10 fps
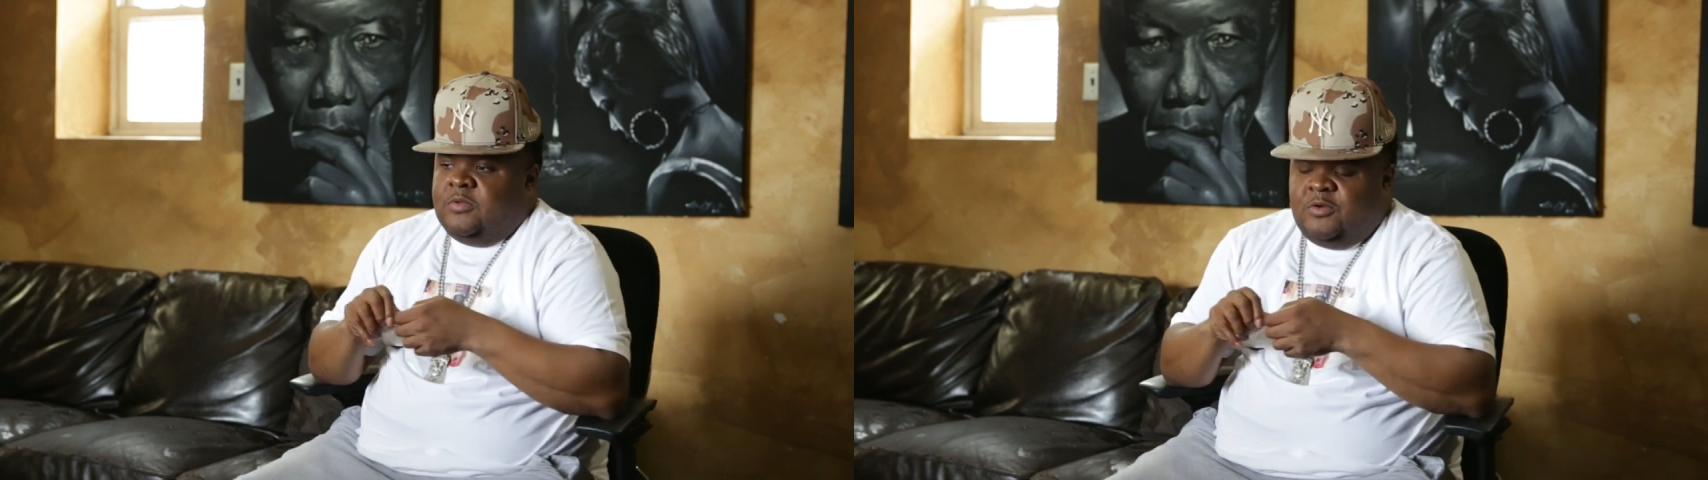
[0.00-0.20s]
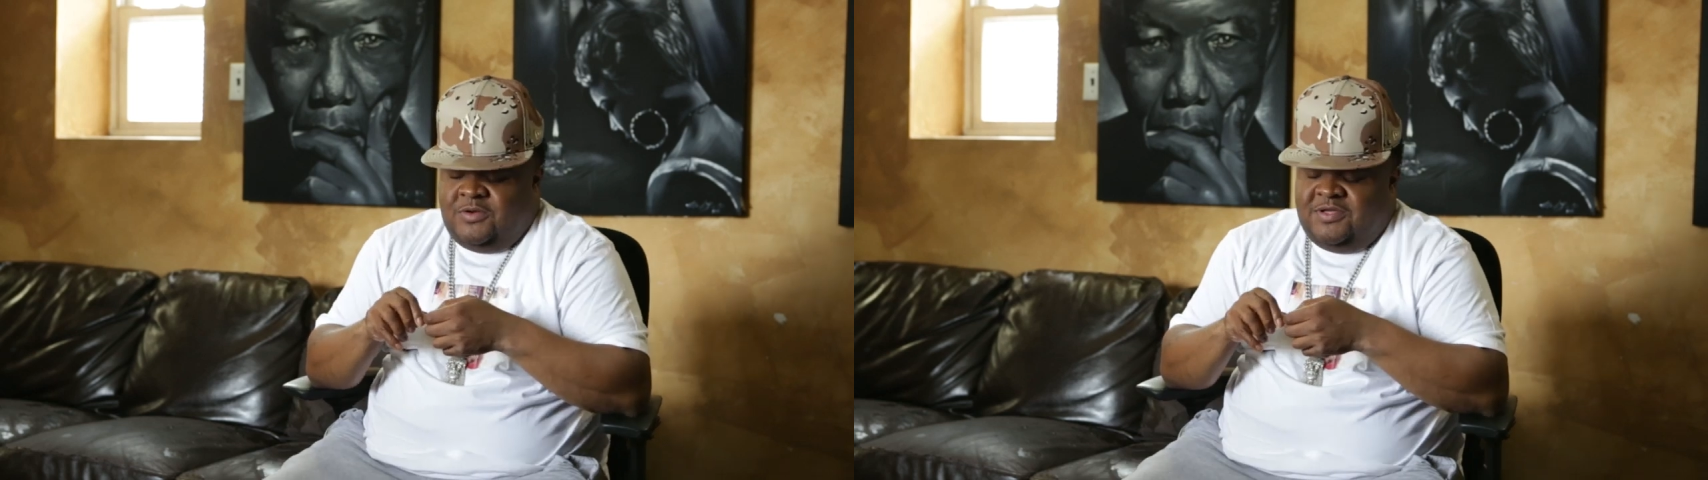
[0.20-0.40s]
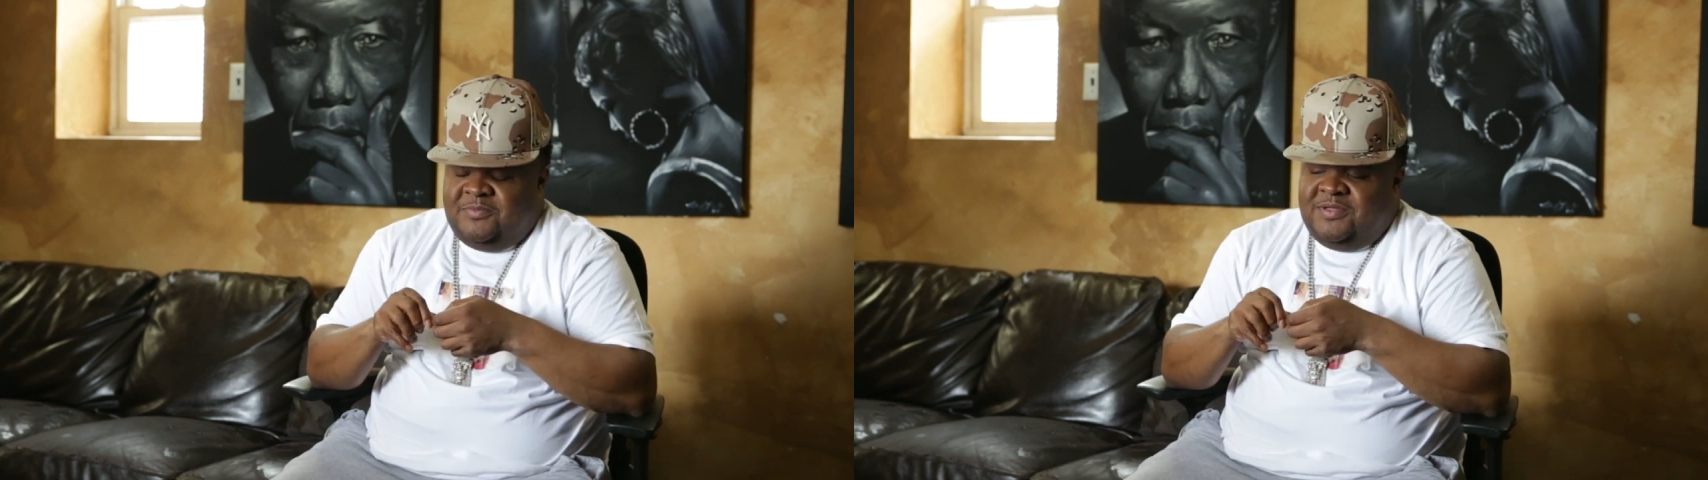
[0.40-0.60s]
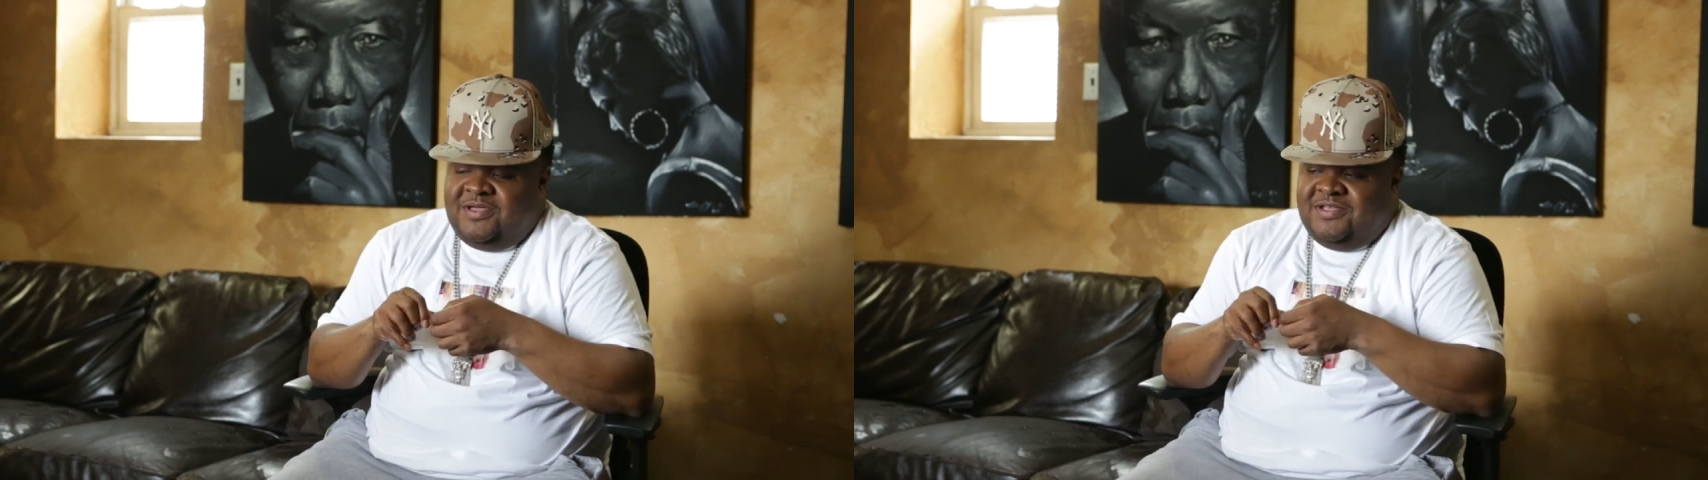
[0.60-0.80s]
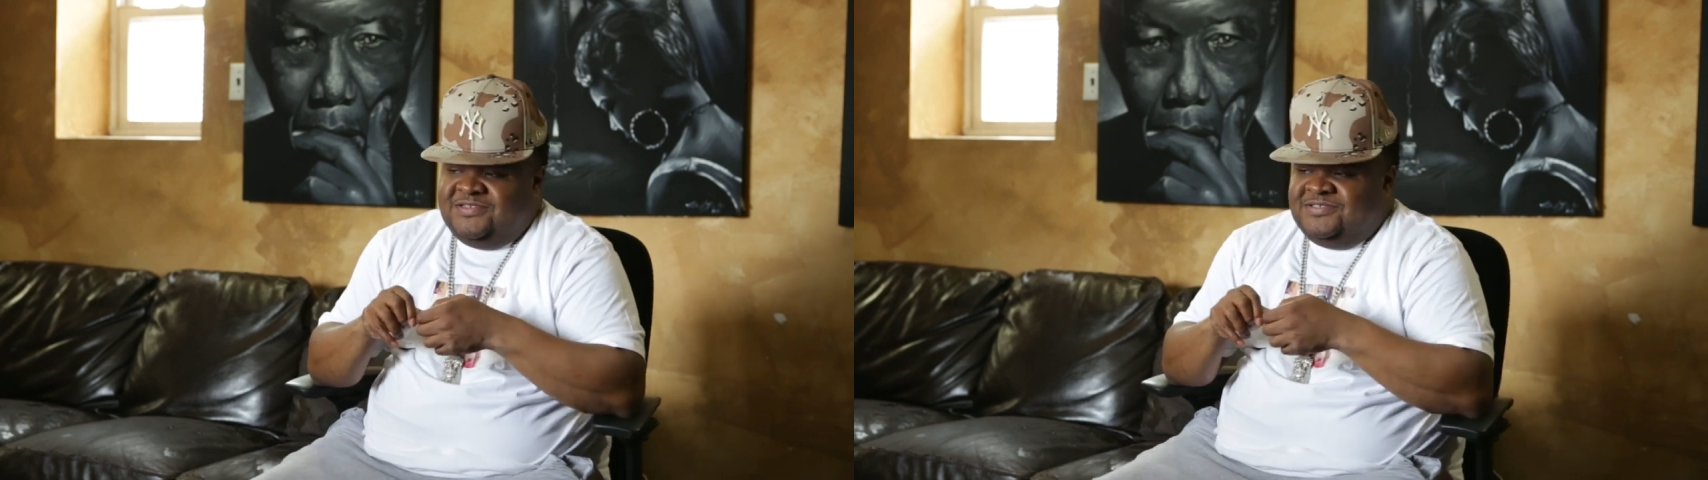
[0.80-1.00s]
Yo, what up,
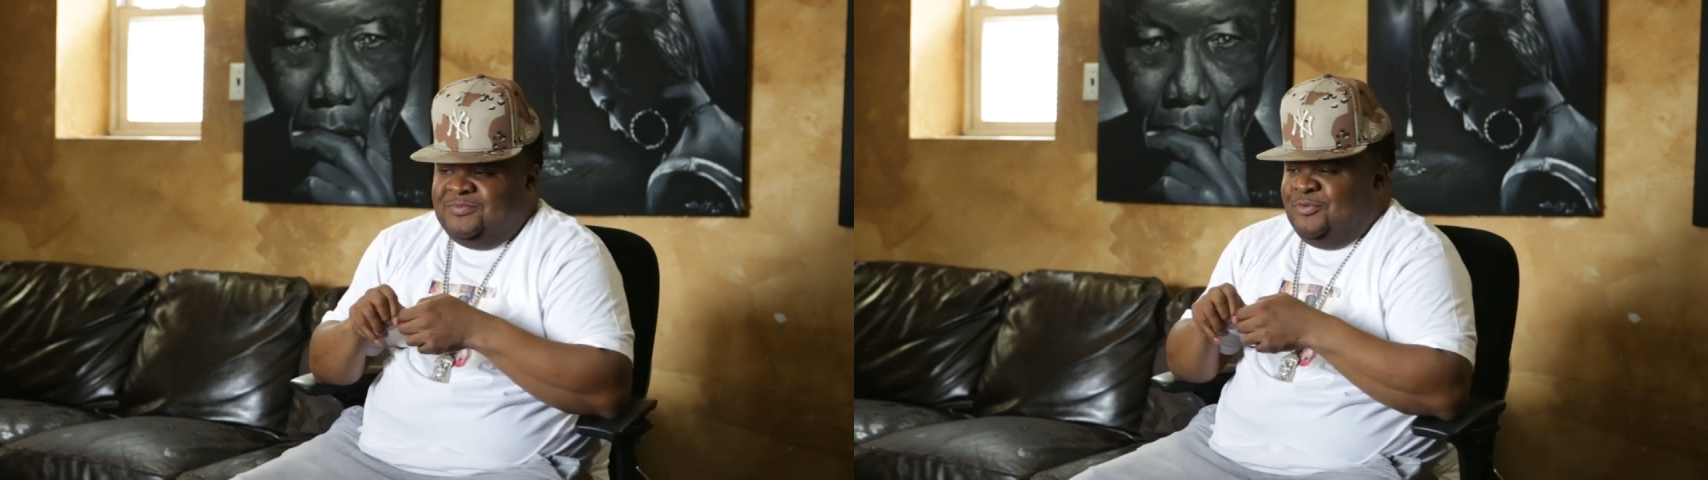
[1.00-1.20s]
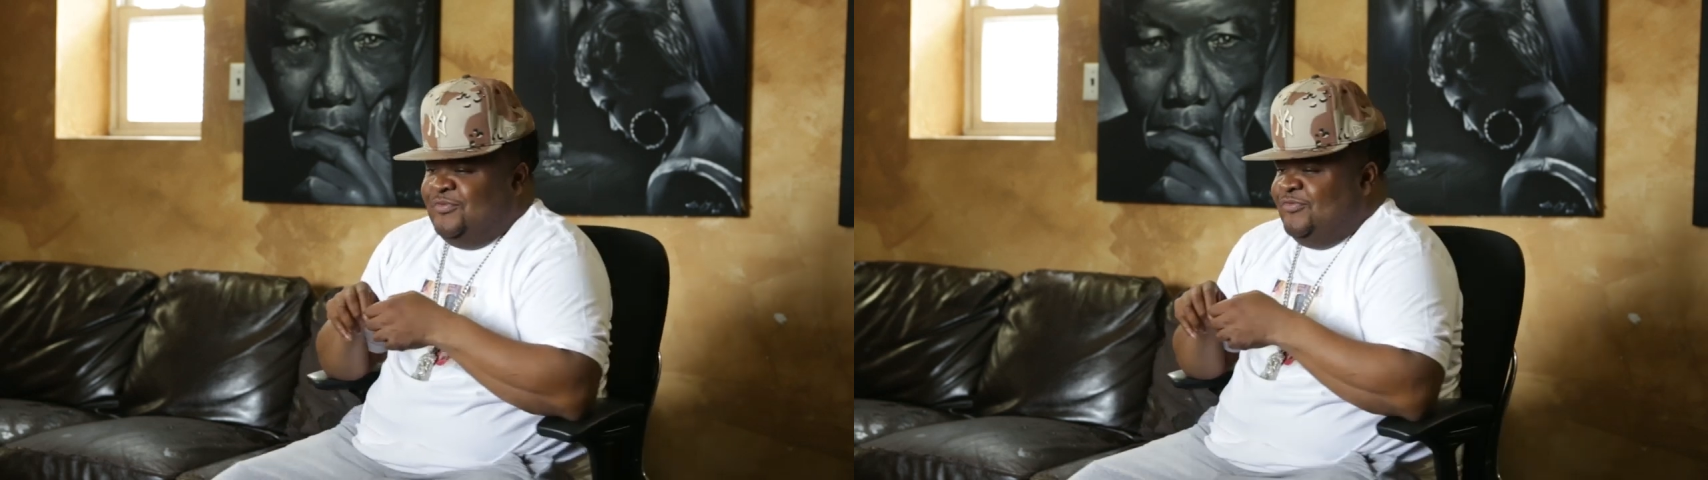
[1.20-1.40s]
y'all? It's your boy,